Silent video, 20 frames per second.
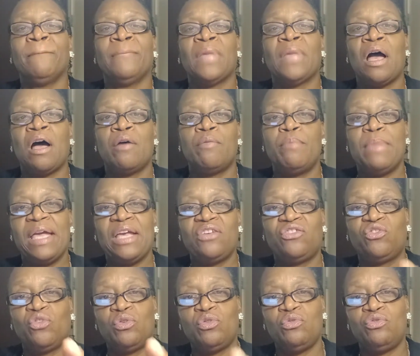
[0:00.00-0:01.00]
of making
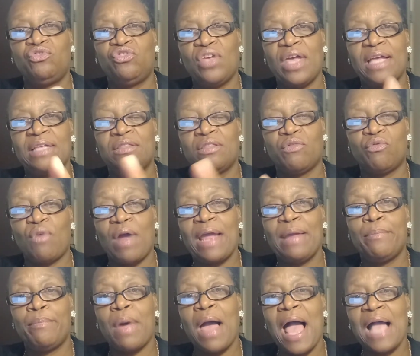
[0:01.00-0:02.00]
sure you check the
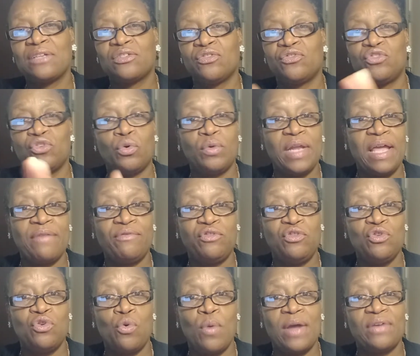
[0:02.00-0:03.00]
right box, because you only have
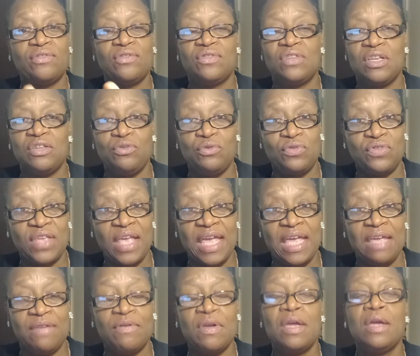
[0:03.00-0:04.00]
2 questions, then you
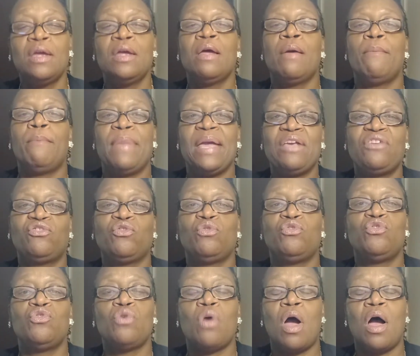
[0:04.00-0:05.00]
save. Make sure
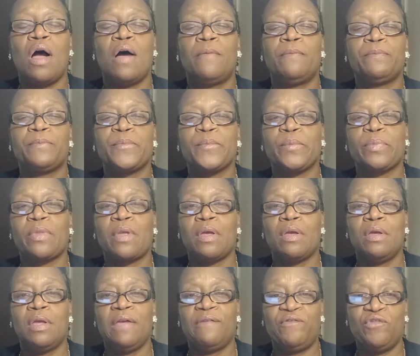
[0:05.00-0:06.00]
you
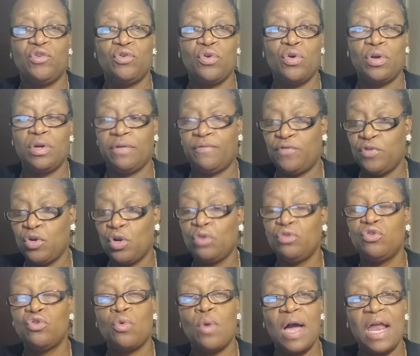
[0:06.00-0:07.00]
if you know
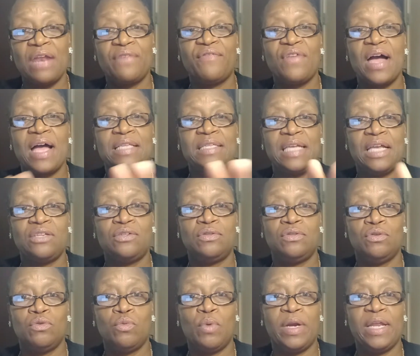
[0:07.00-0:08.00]
you qualified, that
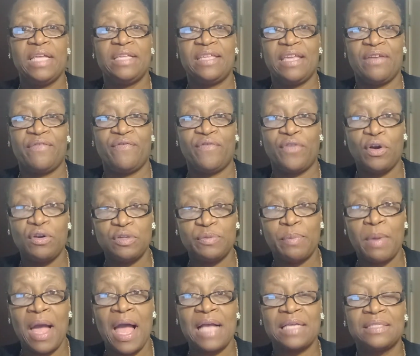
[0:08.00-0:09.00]
you want to hit that first
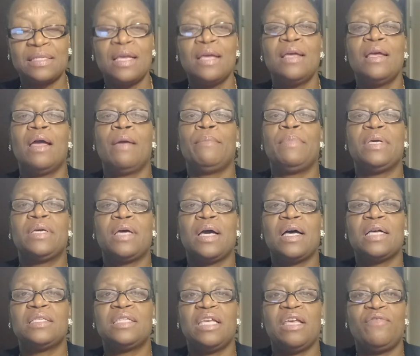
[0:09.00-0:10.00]
box,
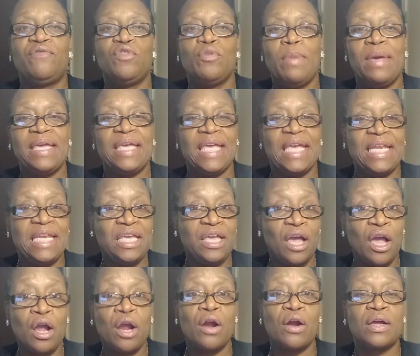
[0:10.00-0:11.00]
because if you make any
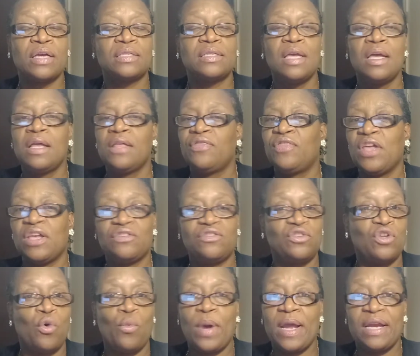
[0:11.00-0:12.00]
errors, there's
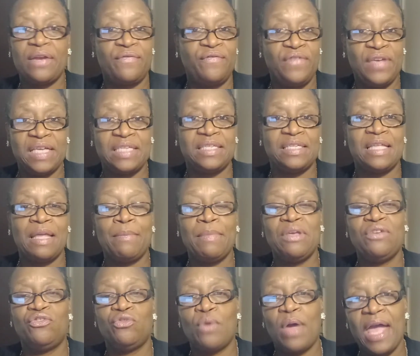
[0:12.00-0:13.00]
no way to fix it. That
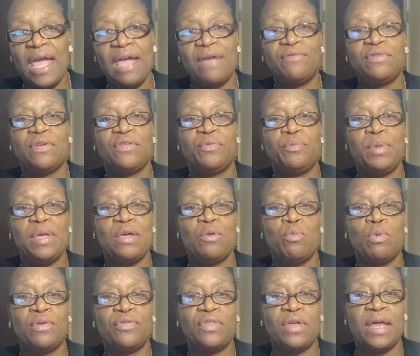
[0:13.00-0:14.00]
means you have to speak
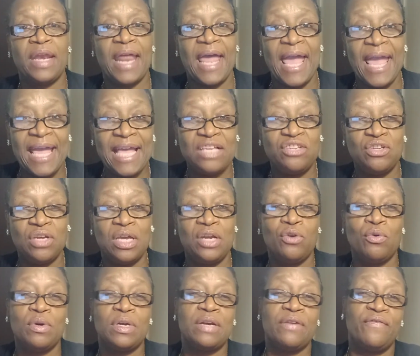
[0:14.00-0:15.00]
with an agent in
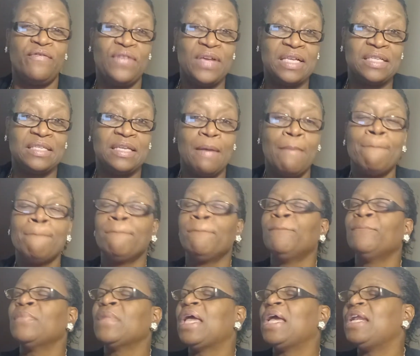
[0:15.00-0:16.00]
order to fix it.
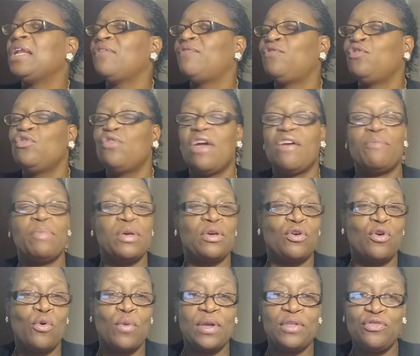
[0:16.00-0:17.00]
And if you have been
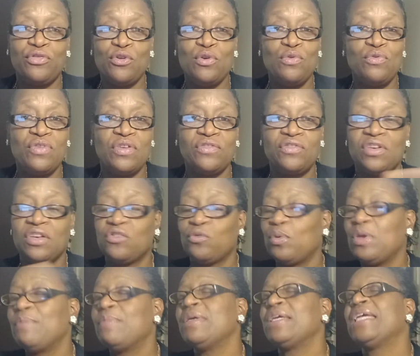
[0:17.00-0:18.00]
going through this, because we've been